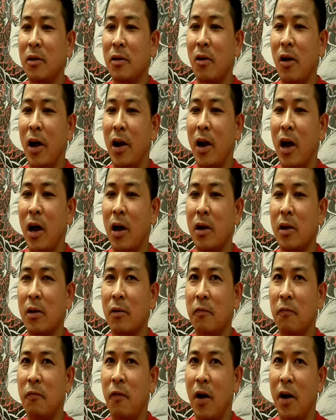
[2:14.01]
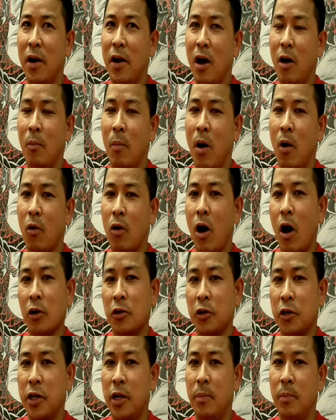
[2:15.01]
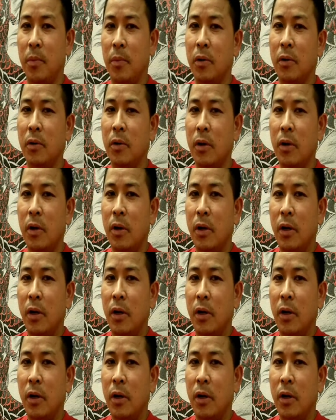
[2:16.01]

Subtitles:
you know, and I find out about Kajukenbo.